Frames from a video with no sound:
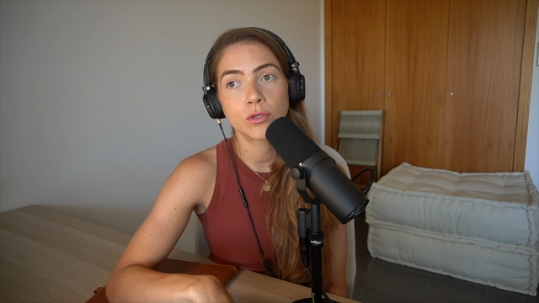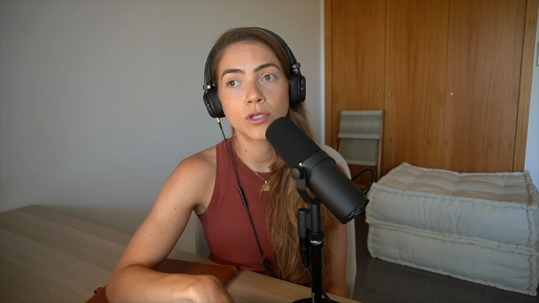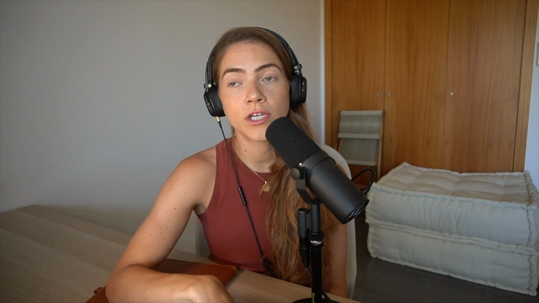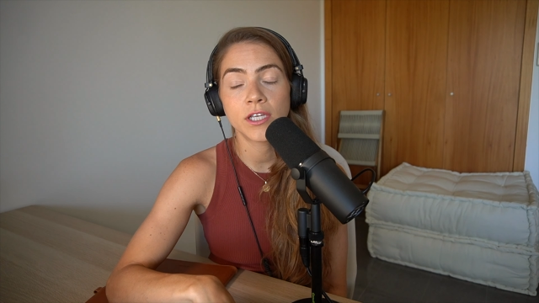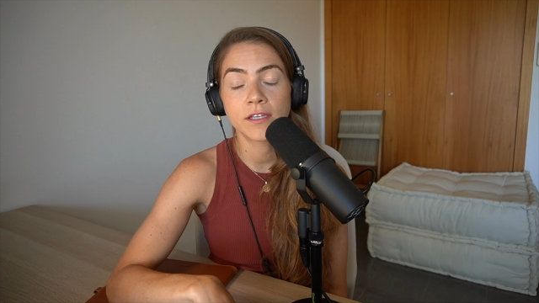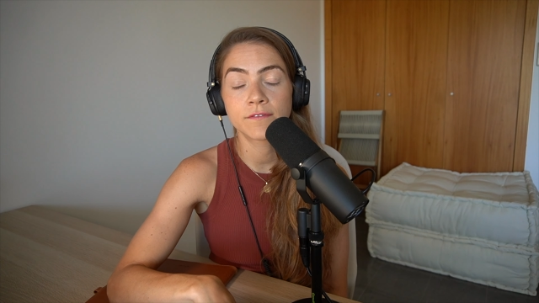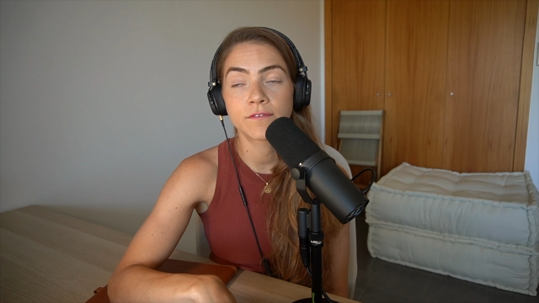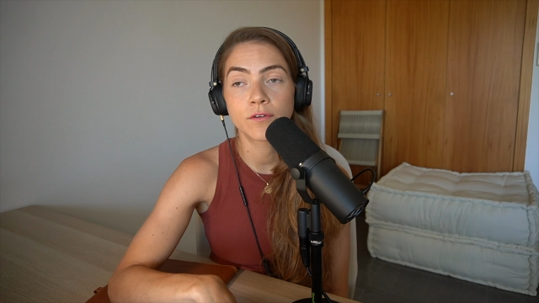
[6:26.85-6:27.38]

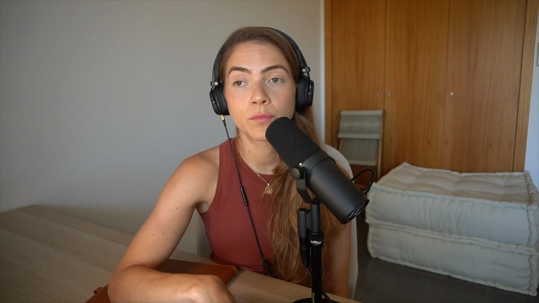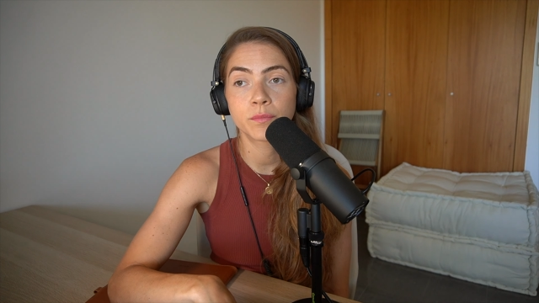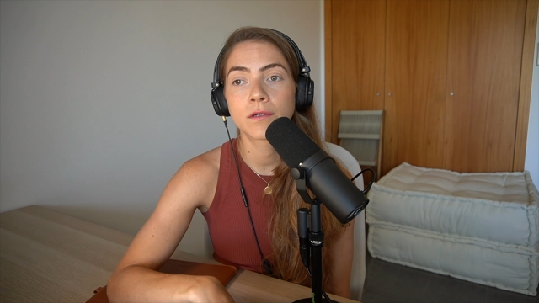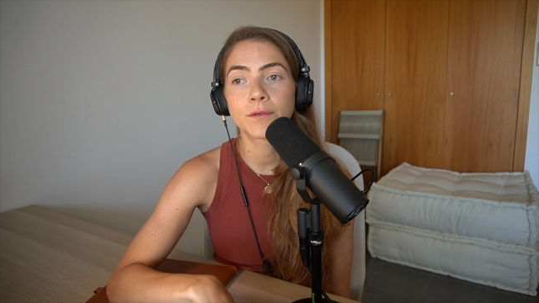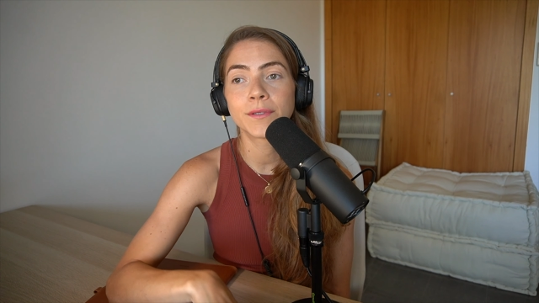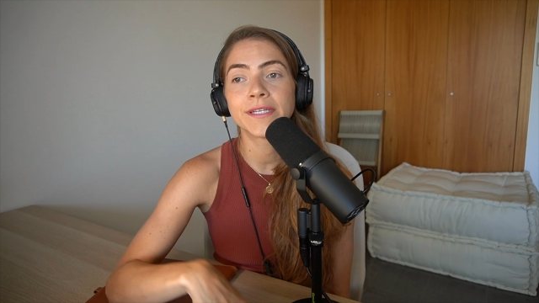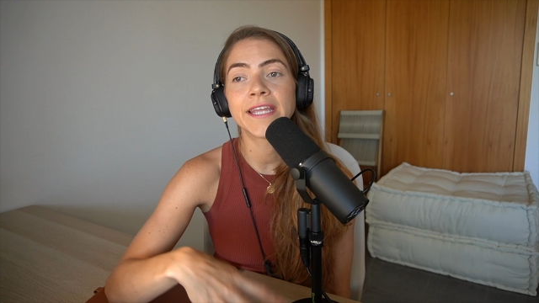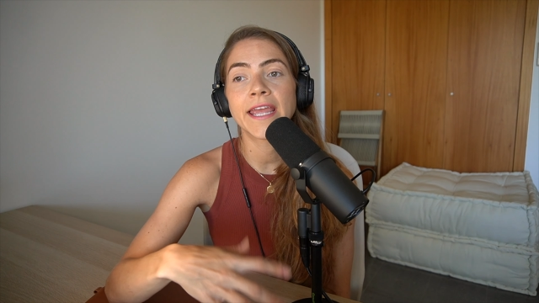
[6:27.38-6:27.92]
looking for
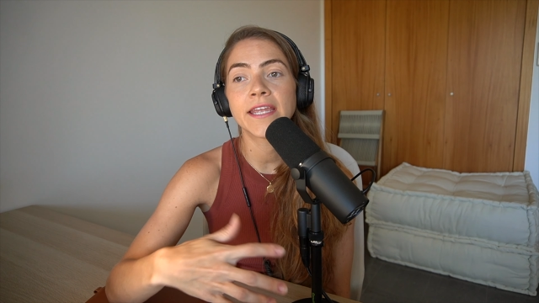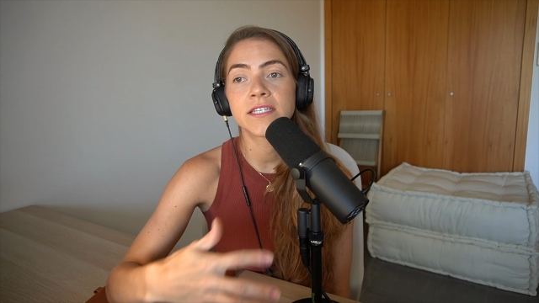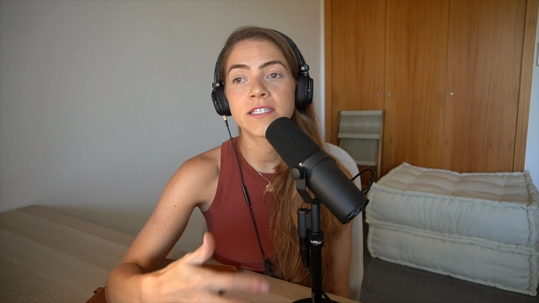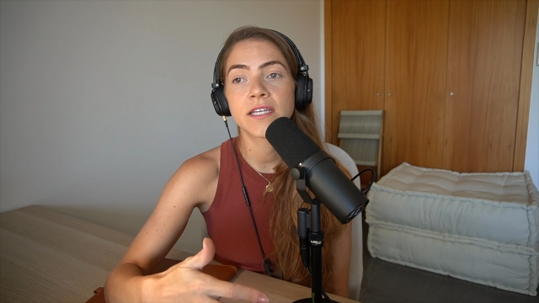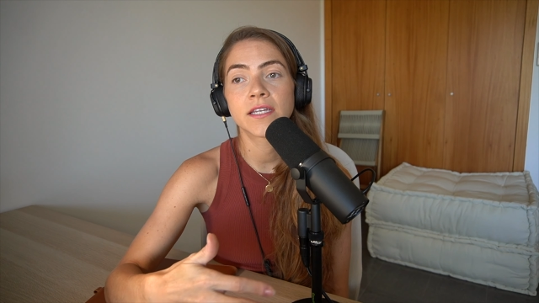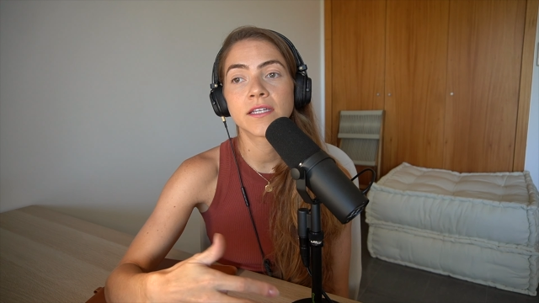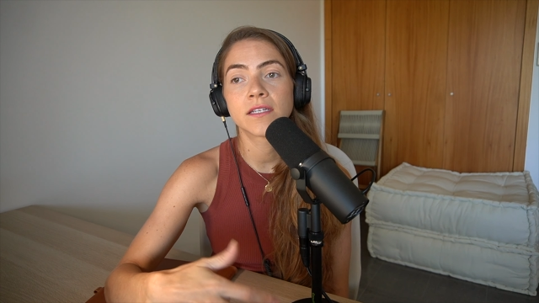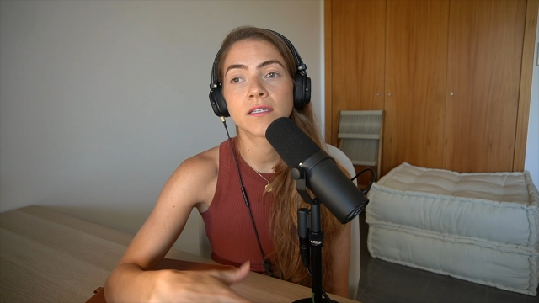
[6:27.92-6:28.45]

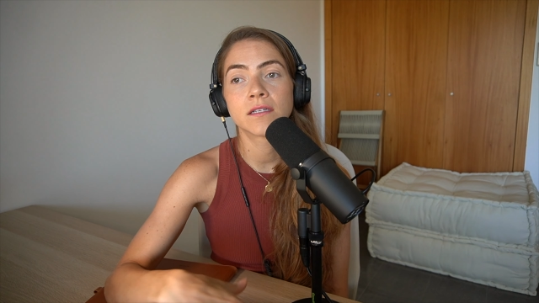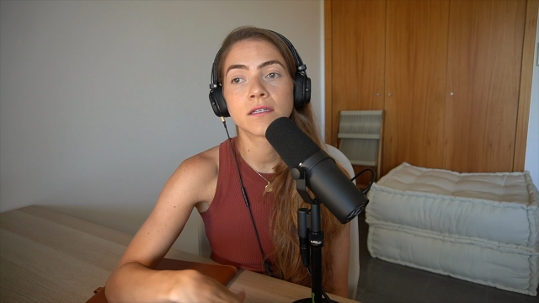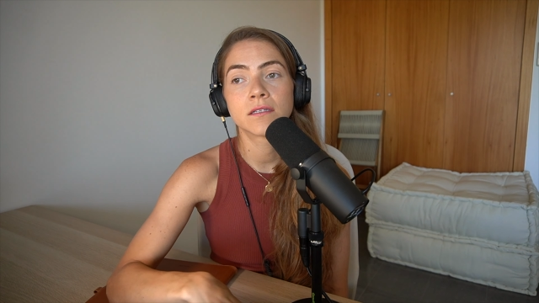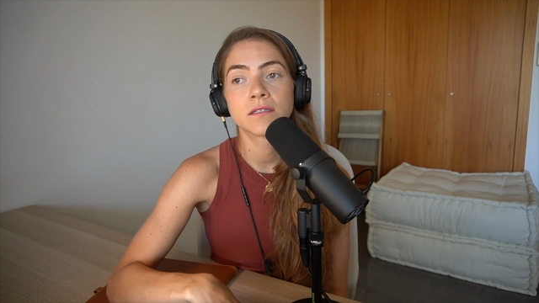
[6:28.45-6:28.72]
creating